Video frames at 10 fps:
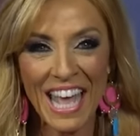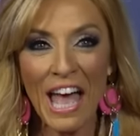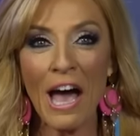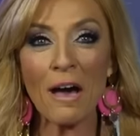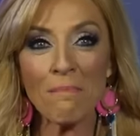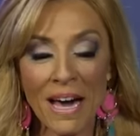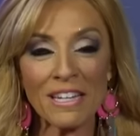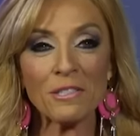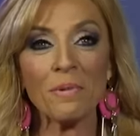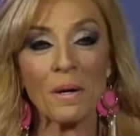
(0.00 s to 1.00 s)
I might
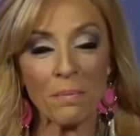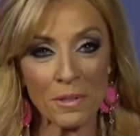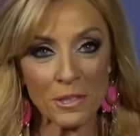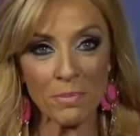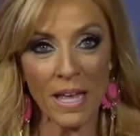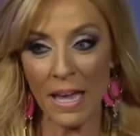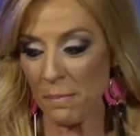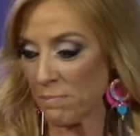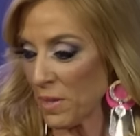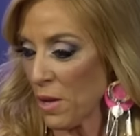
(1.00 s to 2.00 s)
as well push play.
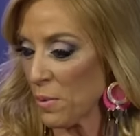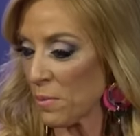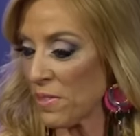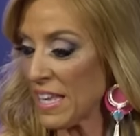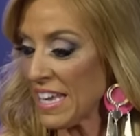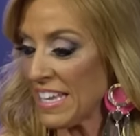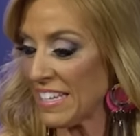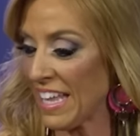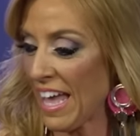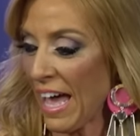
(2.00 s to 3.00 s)
Well, then
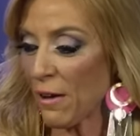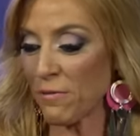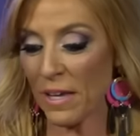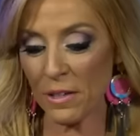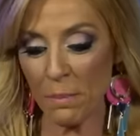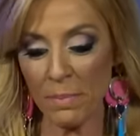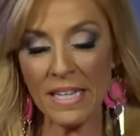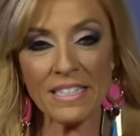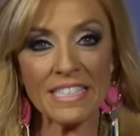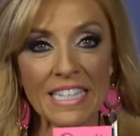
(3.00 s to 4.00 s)
I found a
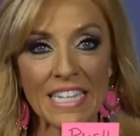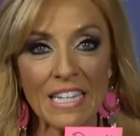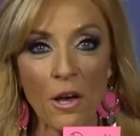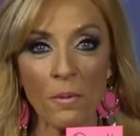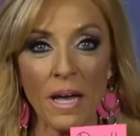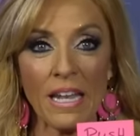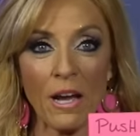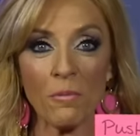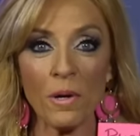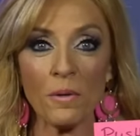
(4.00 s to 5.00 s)
pink sticky note and I
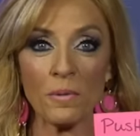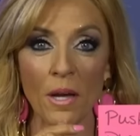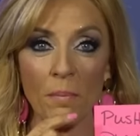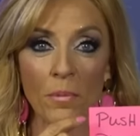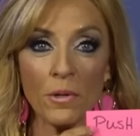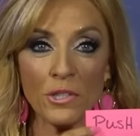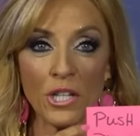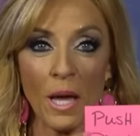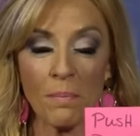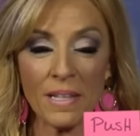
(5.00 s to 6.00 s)
wrote push
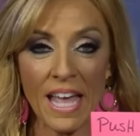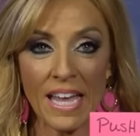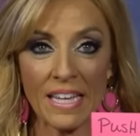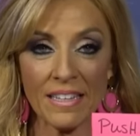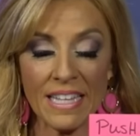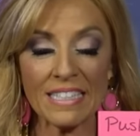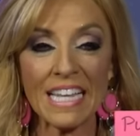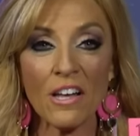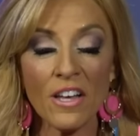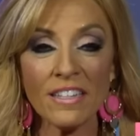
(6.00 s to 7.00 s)
play. That's
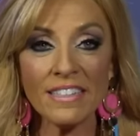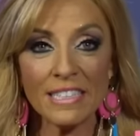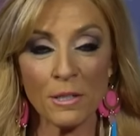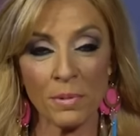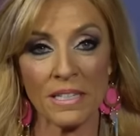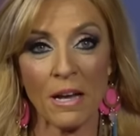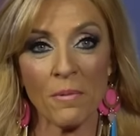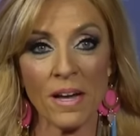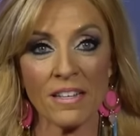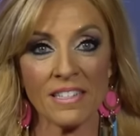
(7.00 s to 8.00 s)
how undisciplined I
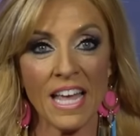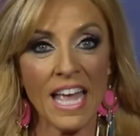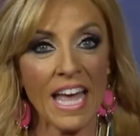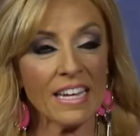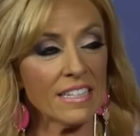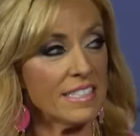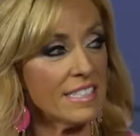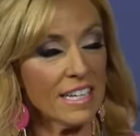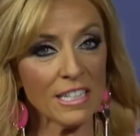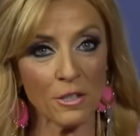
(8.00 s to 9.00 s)
was. And I
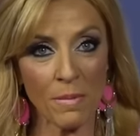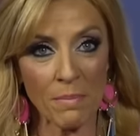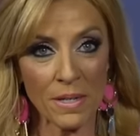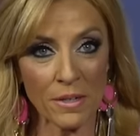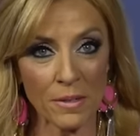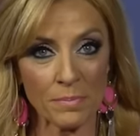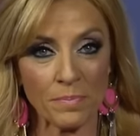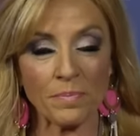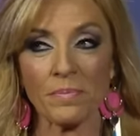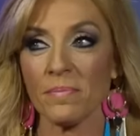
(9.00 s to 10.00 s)
stuck it to my mirror.
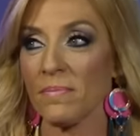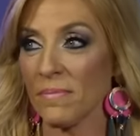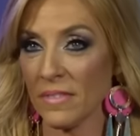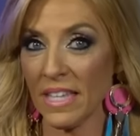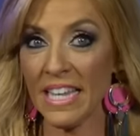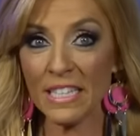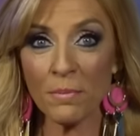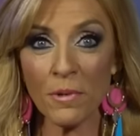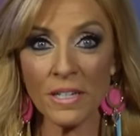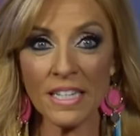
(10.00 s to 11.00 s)
The next
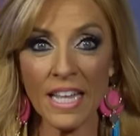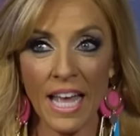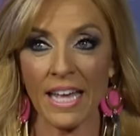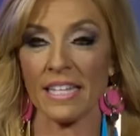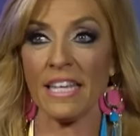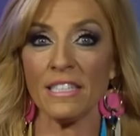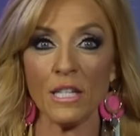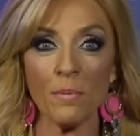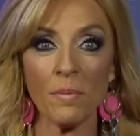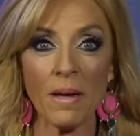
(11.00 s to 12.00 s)
morning, I glanced
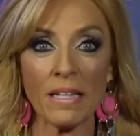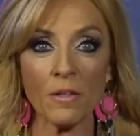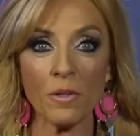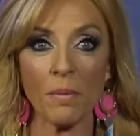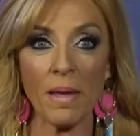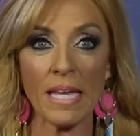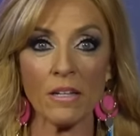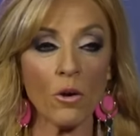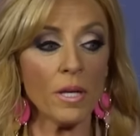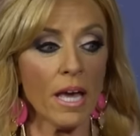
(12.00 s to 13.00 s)
up at my little command.
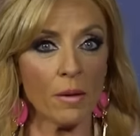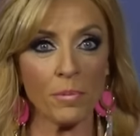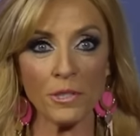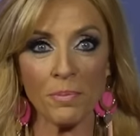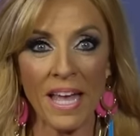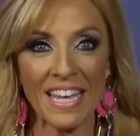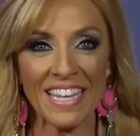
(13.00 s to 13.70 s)
Oh yeah, push play.